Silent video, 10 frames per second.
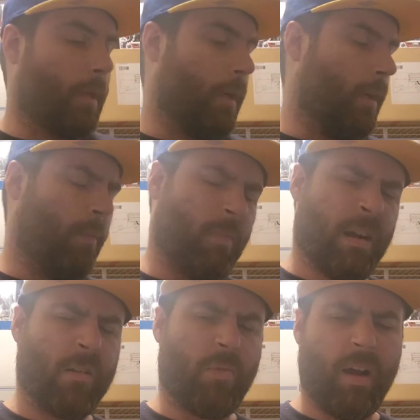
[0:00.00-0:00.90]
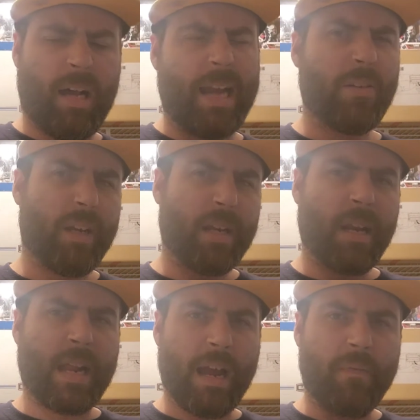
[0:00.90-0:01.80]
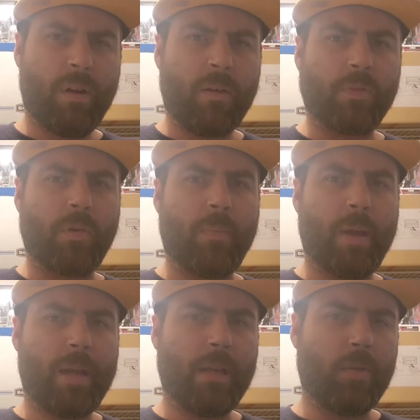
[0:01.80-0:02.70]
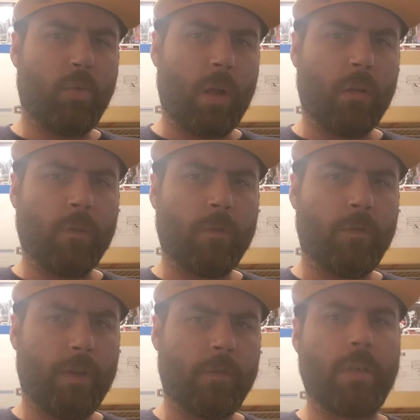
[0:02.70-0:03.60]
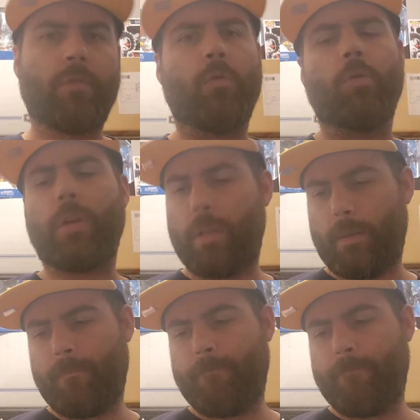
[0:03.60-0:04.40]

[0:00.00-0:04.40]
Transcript: Well, actually, I got it half off, so I paid $12.50 for it.